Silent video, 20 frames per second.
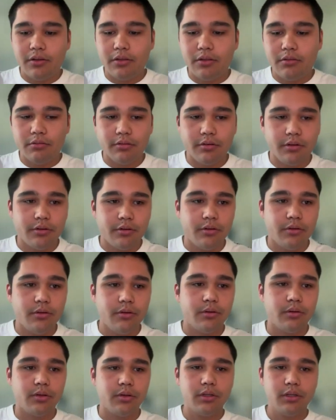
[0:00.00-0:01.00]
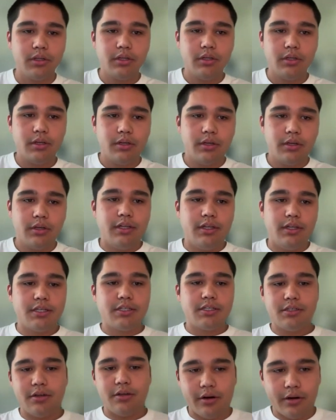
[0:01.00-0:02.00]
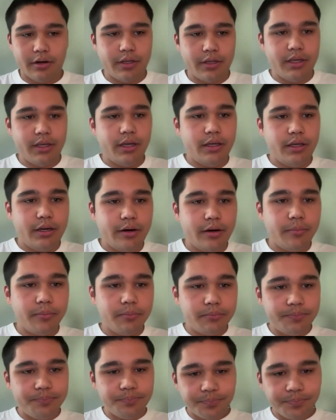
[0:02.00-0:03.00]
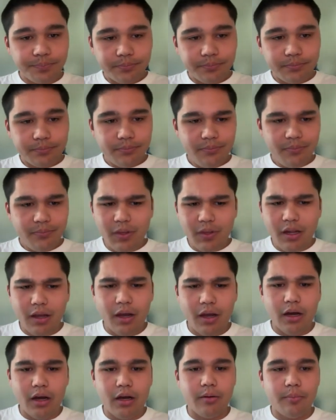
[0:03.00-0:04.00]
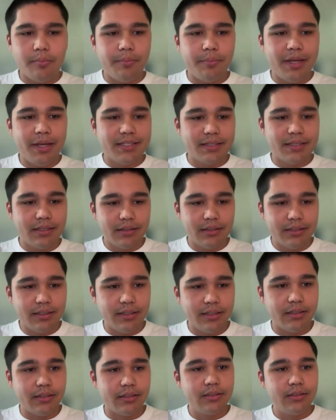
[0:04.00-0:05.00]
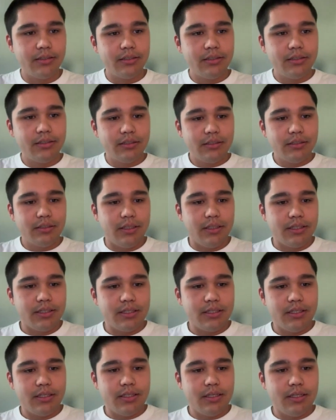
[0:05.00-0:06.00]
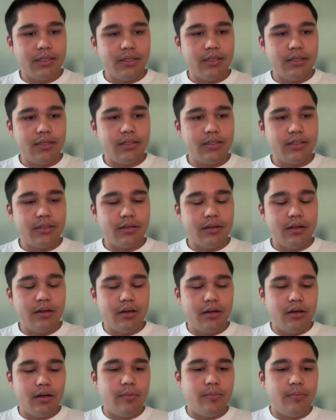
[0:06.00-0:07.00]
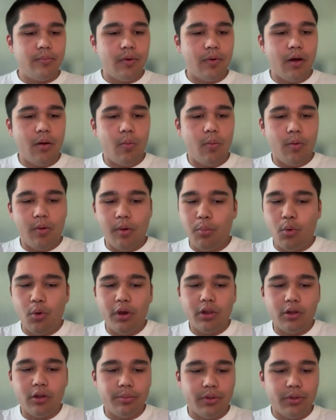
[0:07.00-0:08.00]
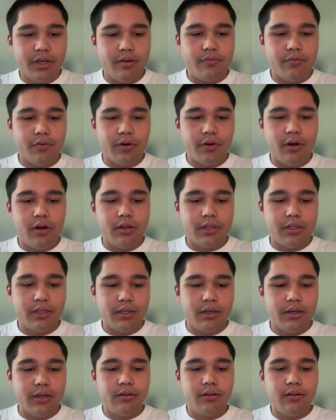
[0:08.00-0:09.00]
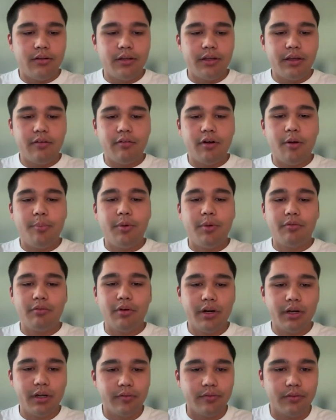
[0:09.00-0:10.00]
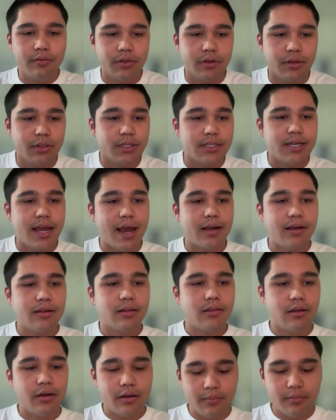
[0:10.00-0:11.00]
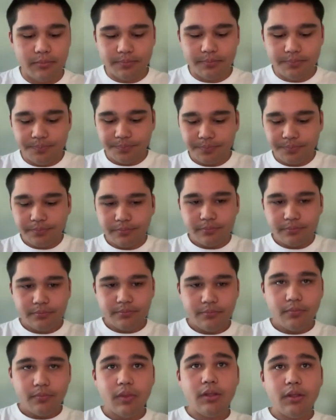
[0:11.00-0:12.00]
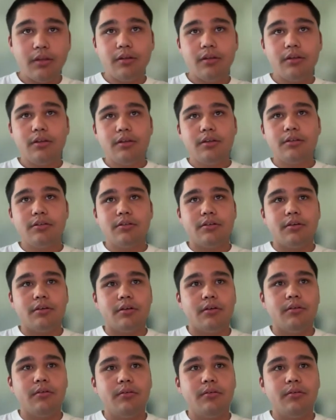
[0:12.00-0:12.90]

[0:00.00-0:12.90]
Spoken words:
through this starter kit here. Basically, this is a boilerplate for y'all to get up and running during this hackathon. So